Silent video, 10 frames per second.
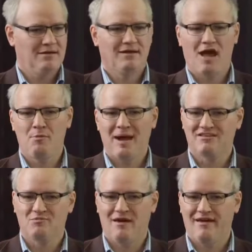To go
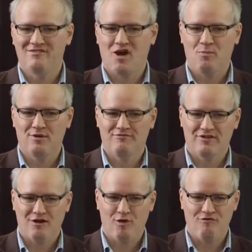back to my example of
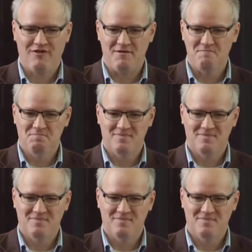the coffee.